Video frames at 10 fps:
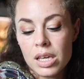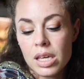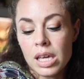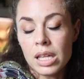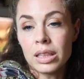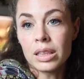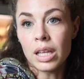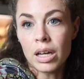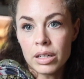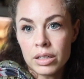He
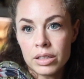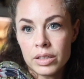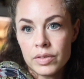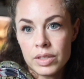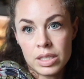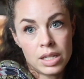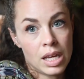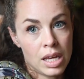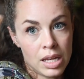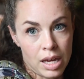loves to
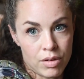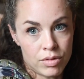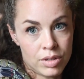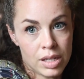hang out.